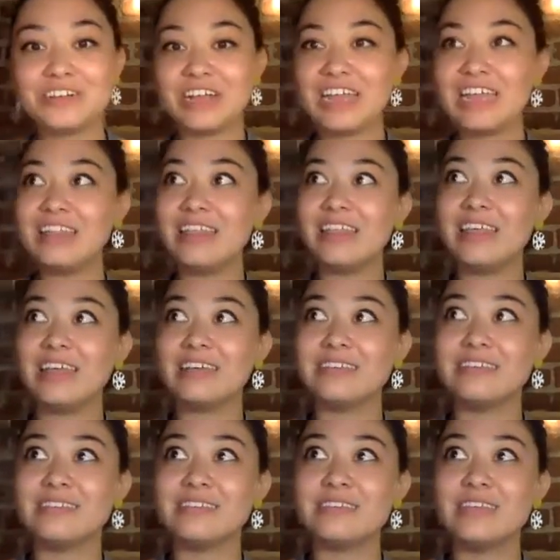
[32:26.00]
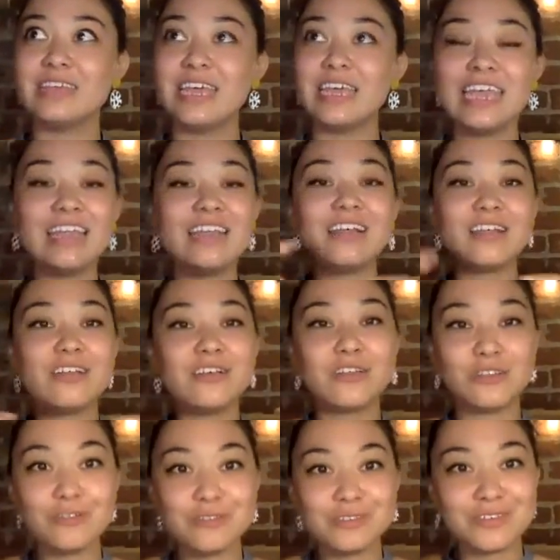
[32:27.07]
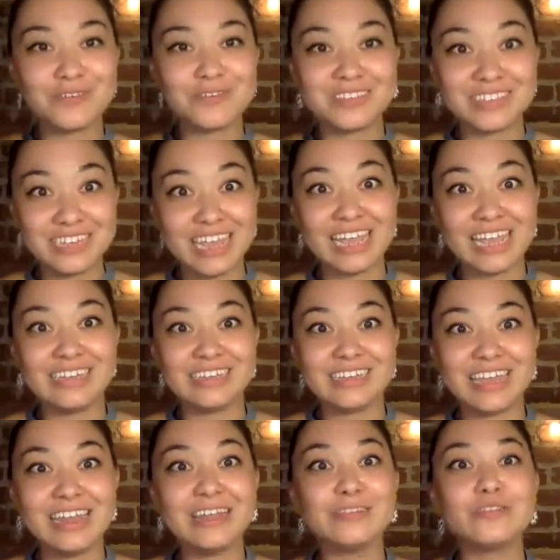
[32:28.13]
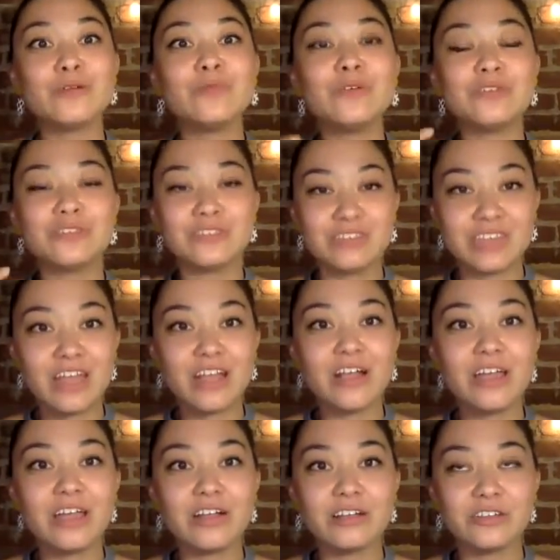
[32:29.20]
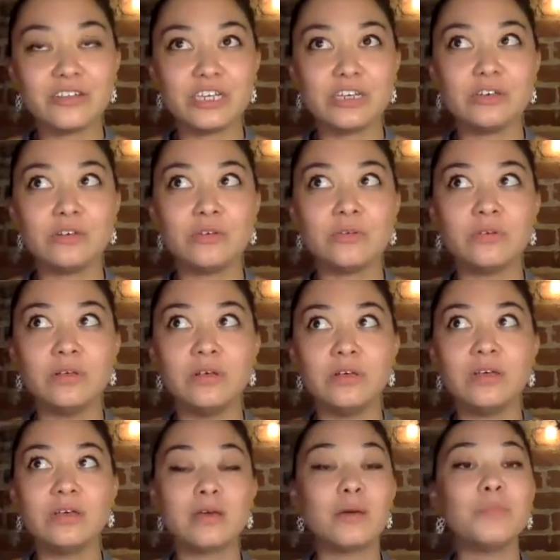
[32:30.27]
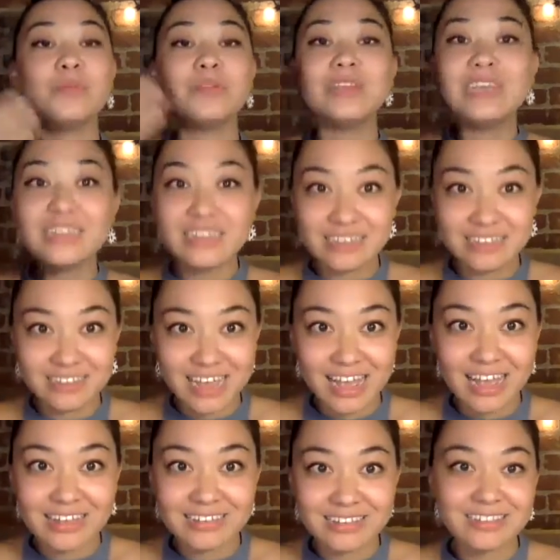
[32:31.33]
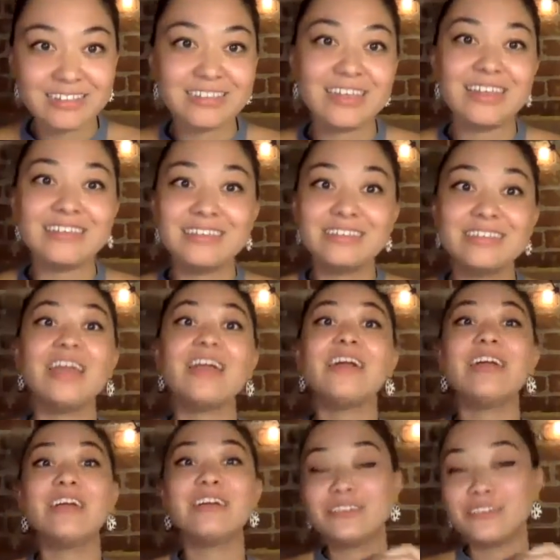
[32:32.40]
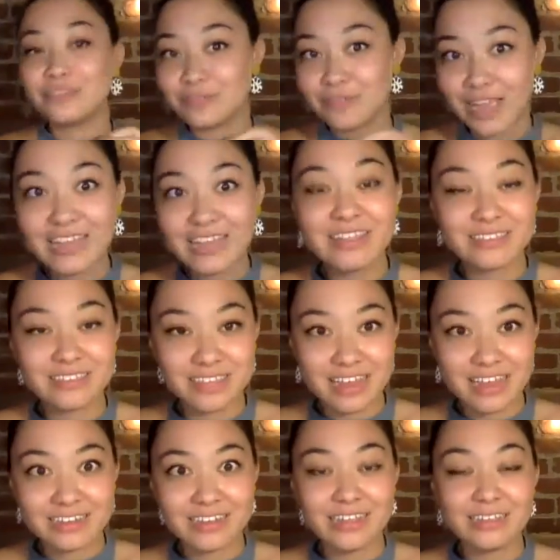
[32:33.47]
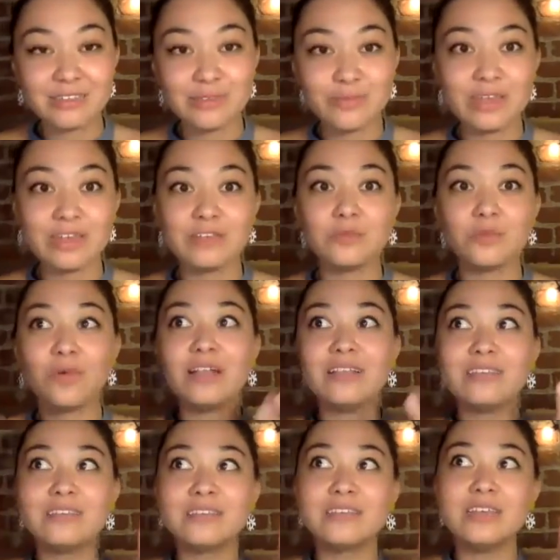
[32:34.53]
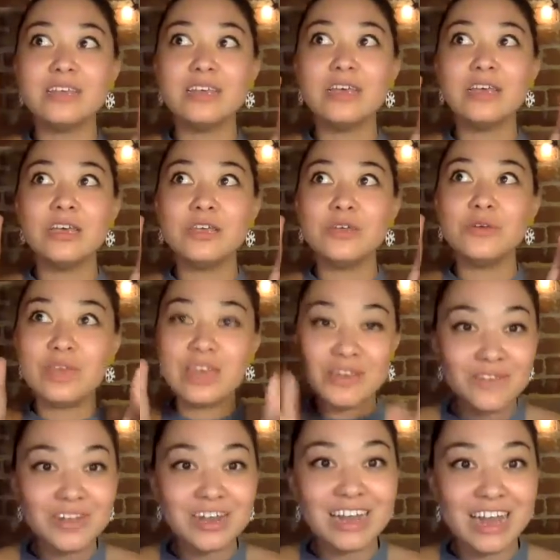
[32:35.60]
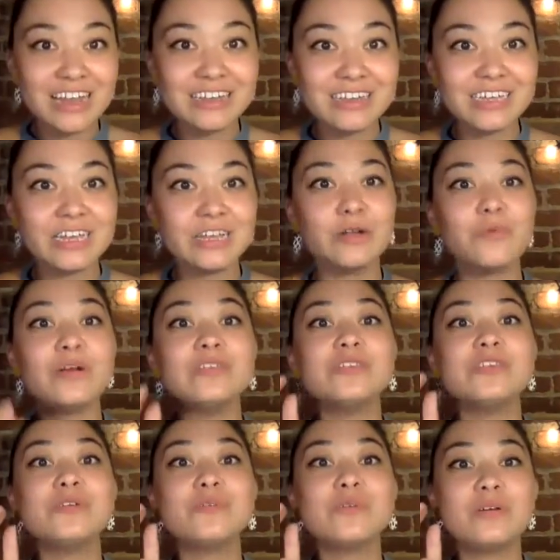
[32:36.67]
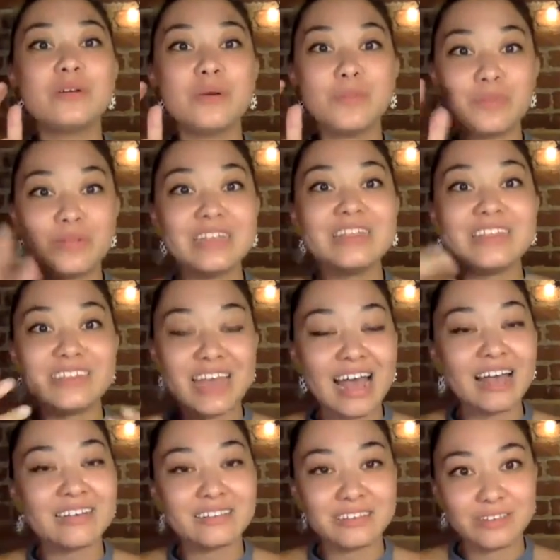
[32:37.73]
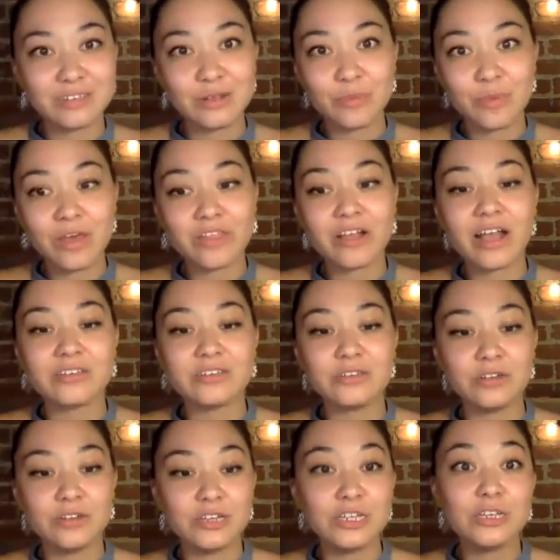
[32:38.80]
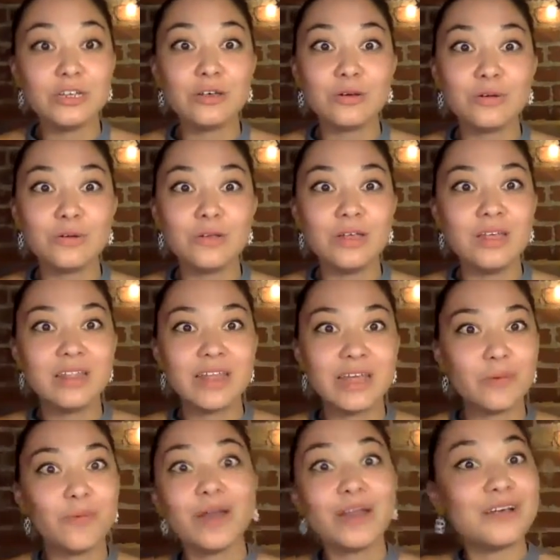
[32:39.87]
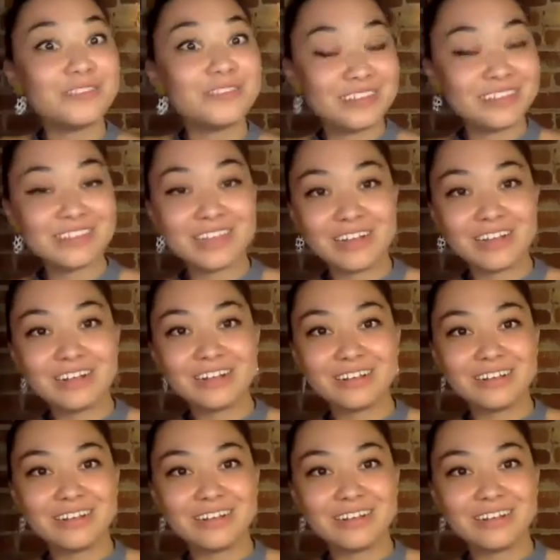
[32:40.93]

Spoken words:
you're in this inconclusive state, and it's almost scarier to complete these tasks. It's scarier to write the sentence because once you give it an ending or once you complete the tasks your mother asked you to do, like what else is there